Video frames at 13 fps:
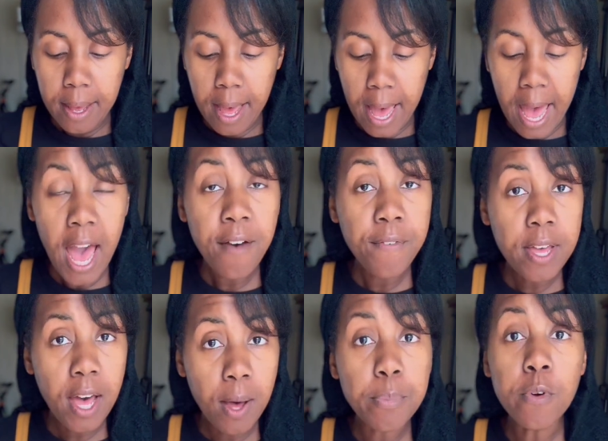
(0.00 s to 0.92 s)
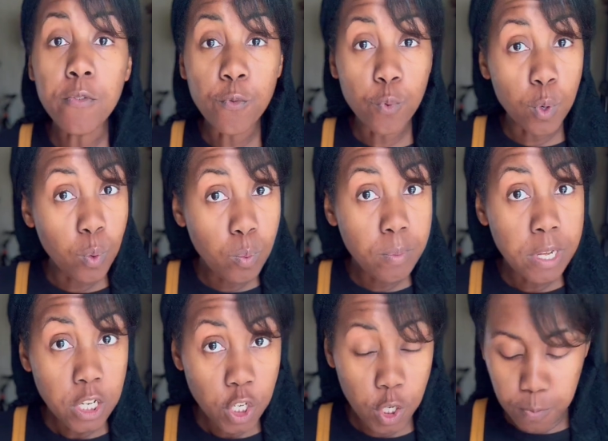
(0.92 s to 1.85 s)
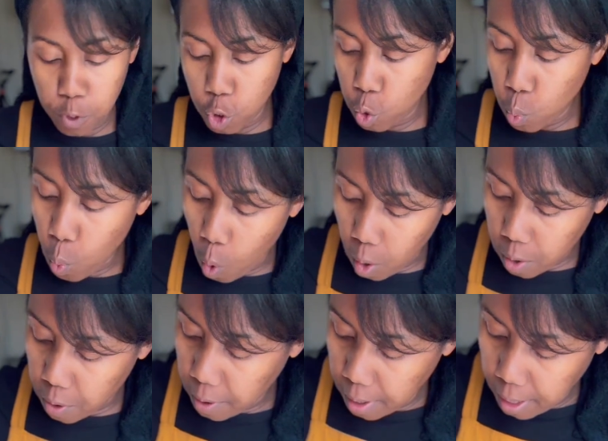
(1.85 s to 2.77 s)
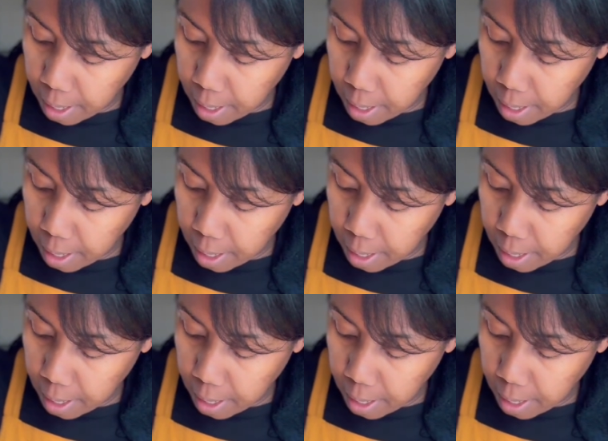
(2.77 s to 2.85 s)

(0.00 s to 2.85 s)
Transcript: a 1/2 cup of room temperature water,